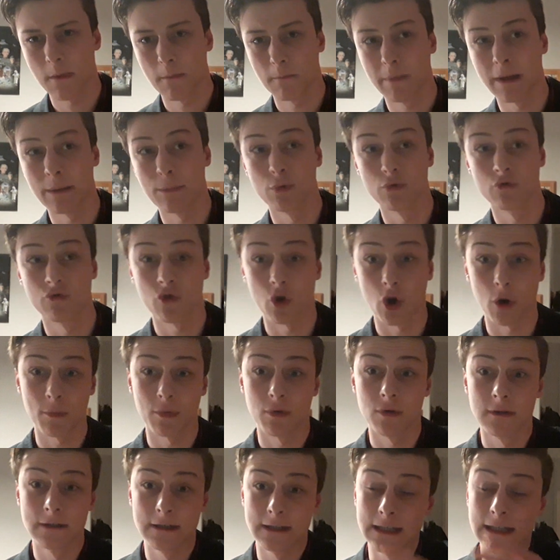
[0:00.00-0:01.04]
people drop
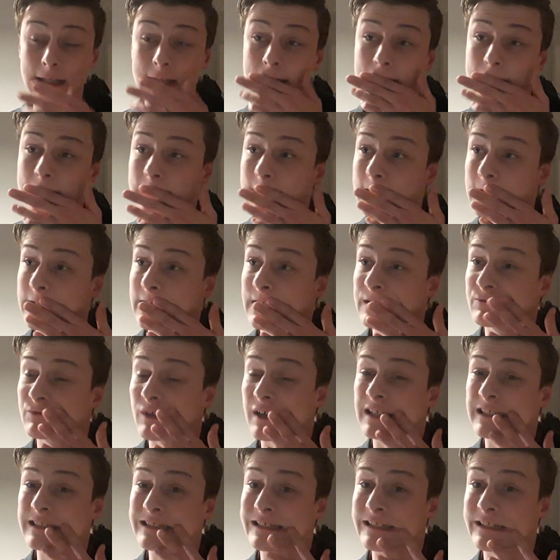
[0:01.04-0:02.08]
in
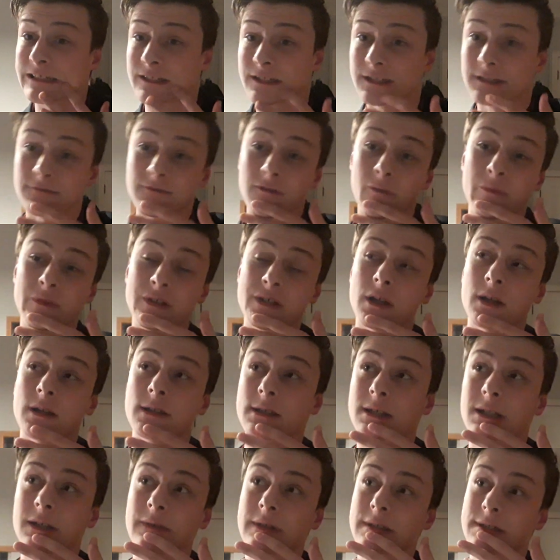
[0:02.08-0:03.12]
ratings from the start of the
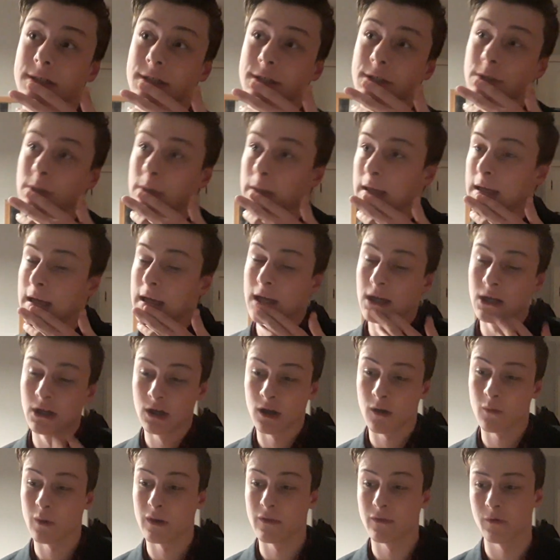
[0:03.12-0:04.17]
series to
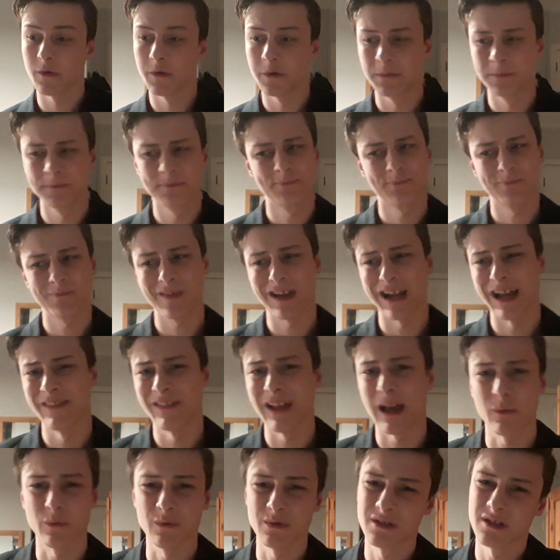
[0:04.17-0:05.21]
halfway through, and
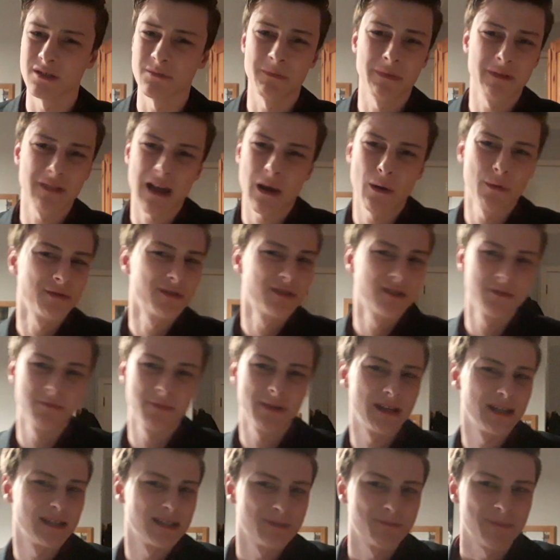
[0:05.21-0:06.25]
that was to be
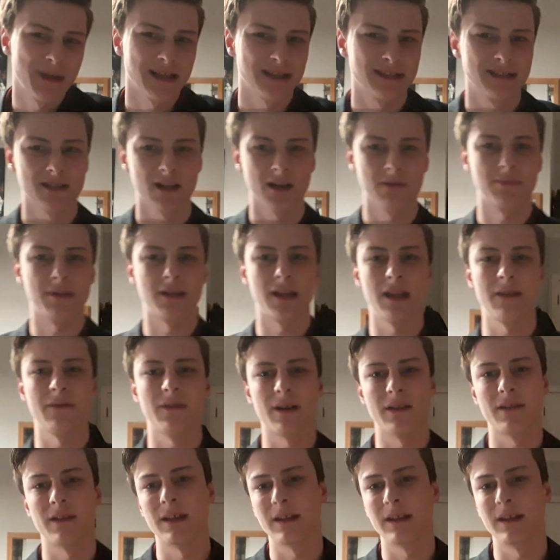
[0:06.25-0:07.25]
expected, I believe. I